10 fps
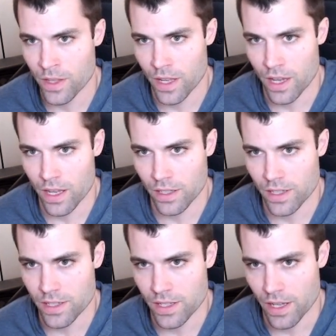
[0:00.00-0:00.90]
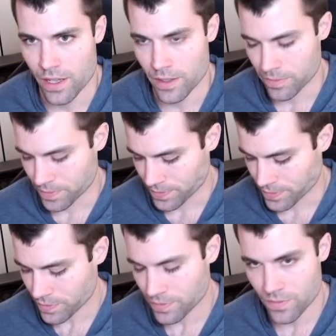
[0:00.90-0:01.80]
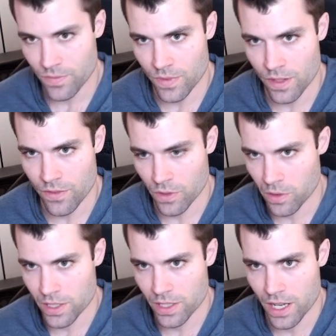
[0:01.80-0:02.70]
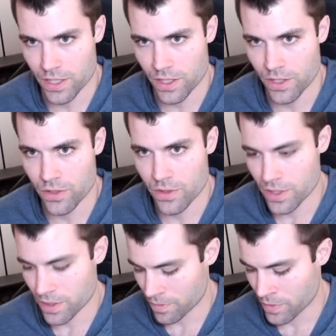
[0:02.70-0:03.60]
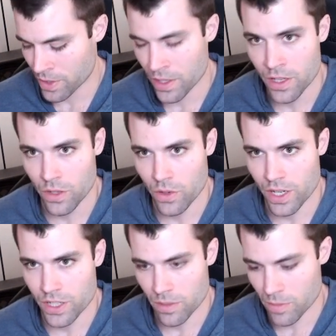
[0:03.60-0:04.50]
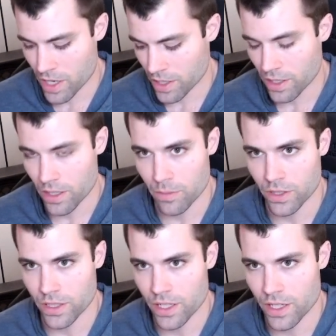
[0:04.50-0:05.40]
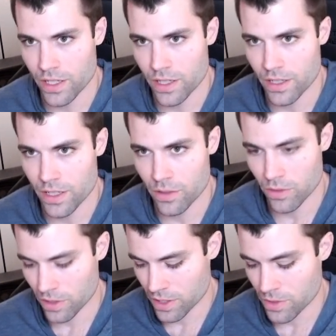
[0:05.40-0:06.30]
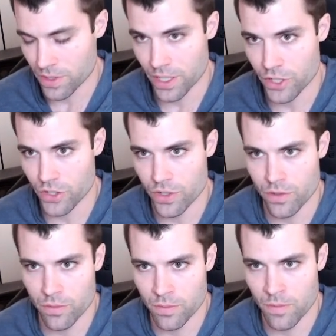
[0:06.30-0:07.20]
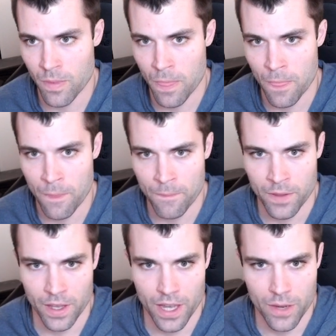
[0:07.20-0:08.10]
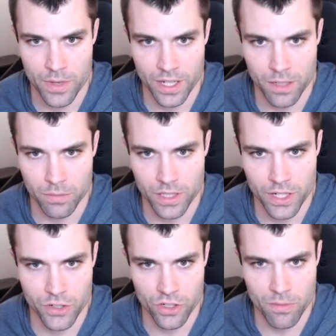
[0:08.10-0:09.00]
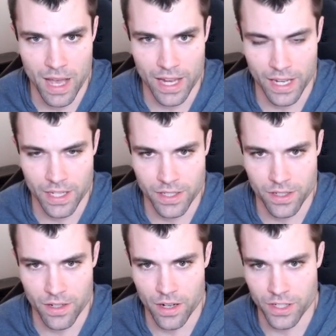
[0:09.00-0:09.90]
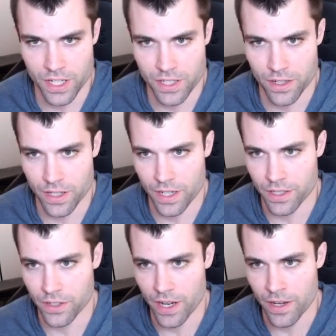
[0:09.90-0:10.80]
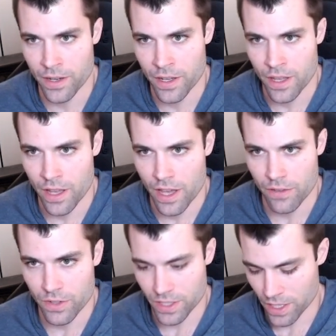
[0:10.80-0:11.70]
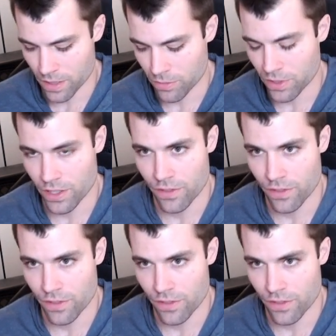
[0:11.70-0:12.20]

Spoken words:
and let's say /todos question mark completed equals, we'll say true, and we get completed true back as our JSON data. Great. And if we say completed